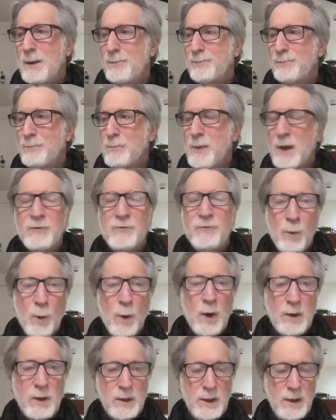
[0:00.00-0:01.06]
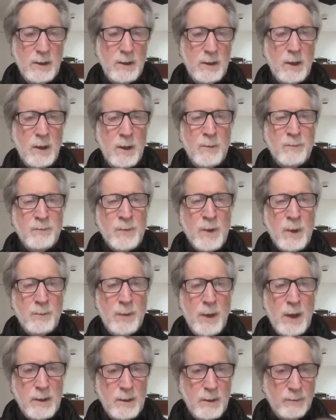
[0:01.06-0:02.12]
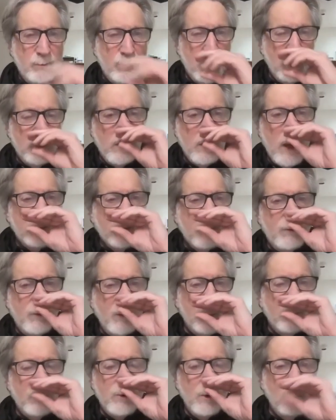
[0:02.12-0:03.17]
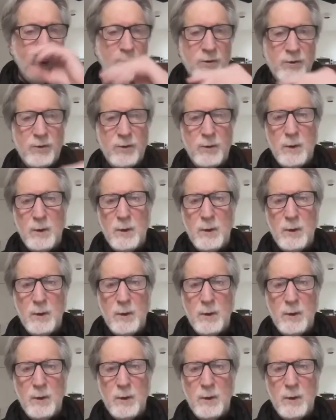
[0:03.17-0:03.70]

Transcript: metaphorically, but there's lots of films in which,